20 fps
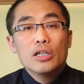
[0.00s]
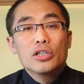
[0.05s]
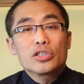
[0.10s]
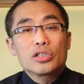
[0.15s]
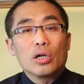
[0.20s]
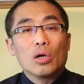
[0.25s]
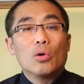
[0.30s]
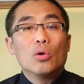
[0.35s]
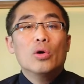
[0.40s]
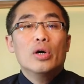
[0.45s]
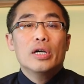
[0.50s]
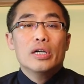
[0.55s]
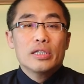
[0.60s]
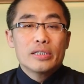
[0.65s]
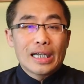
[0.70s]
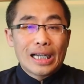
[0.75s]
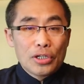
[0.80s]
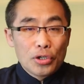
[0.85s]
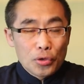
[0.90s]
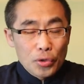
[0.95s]
So,
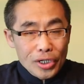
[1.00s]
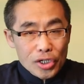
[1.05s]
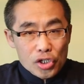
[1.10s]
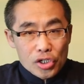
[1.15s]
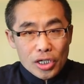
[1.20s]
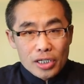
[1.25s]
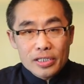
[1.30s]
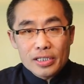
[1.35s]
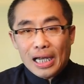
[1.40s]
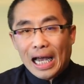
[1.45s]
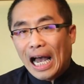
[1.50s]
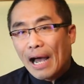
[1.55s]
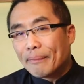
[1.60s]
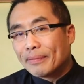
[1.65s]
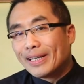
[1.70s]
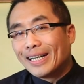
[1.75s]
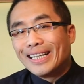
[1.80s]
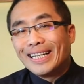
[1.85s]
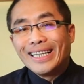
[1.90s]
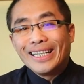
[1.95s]
generations
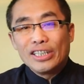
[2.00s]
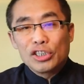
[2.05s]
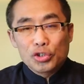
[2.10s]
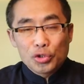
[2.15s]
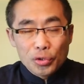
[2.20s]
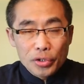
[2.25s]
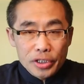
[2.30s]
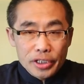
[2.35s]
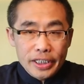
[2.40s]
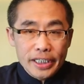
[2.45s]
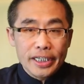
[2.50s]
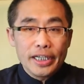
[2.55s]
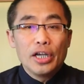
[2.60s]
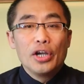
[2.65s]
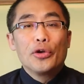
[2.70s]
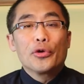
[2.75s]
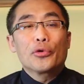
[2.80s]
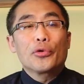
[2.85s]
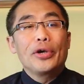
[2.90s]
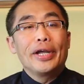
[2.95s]
after Li
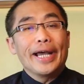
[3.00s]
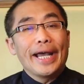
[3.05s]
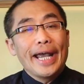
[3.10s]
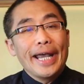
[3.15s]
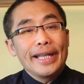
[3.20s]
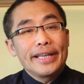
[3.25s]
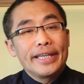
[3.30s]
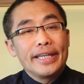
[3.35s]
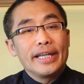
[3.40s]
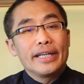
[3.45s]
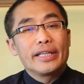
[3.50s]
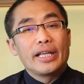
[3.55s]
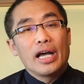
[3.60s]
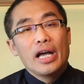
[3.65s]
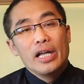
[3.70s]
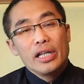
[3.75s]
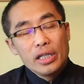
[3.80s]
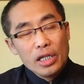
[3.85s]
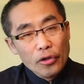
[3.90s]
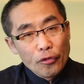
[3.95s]
Chunyi
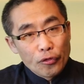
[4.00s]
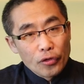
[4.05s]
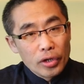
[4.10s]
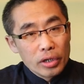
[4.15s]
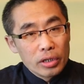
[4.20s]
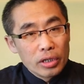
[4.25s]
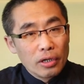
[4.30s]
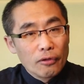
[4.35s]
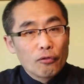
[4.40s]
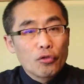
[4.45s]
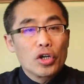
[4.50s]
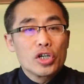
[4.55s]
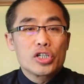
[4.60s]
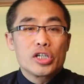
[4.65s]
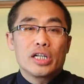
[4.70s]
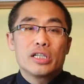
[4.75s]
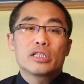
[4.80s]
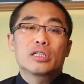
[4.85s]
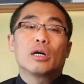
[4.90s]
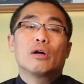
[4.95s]
created different
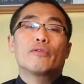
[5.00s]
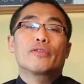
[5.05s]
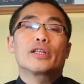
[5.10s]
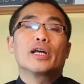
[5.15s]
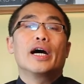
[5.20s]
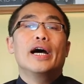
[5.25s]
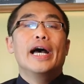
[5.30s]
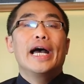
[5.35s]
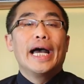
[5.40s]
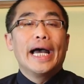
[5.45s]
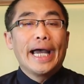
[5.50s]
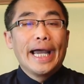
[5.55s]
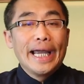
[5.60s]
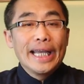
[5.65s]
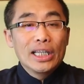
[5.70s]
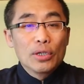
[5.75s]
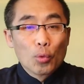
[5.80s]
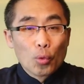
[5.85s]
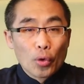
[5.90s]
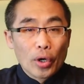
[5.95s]
versions of the
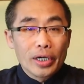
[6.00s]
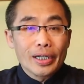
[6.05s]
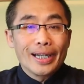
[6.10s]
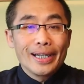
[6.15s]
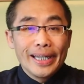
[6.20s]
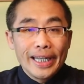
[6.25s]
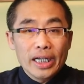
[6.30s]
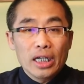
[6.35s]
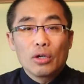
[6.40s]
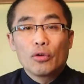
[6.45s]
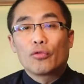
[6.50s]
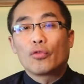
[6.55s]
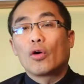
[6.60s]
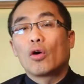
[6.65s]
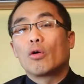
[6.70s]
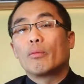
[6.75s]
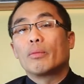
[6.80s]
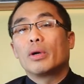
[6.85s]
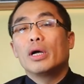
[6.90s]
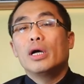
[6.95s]
eight-word linking
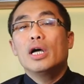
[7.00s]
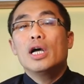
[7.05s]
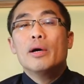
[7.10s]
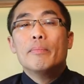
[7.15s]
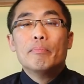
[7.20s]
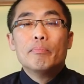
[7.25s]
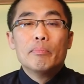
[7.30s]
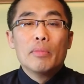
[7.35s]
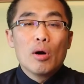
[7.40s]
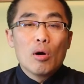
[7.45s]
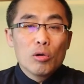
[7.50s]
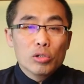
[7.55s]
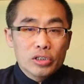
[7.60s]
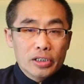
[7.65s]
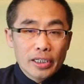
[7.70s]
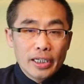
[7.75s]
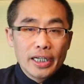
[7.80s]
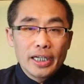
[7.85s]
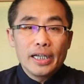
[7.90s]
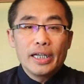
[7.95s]
form,
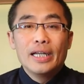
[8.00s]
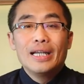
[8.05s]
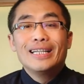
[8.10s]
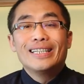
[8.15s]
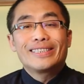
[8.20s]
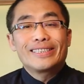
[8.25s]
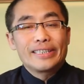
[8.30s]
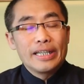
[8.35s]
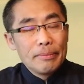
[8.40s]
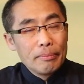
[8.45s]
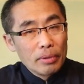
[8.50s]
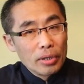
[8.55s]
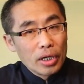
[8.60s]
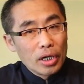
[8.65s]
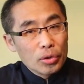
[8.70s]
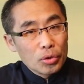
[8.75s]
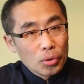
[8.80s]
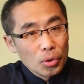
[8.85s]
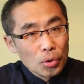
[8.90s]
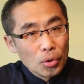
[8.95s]
mostly
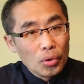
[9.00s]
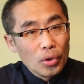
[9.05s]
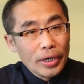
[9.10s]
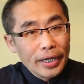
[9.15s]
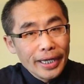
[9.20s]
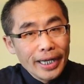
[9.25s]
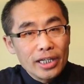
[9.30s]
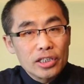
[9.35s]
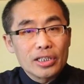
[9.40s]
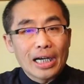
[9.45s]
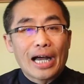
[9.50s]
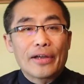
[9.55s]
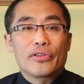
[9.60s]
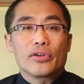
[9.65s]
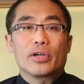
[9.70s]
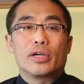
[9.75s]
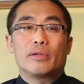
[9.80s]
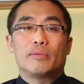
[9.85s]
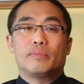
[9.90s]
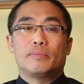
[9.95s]
similar to each
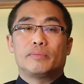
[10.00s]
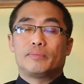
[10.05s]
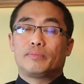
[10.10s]
other.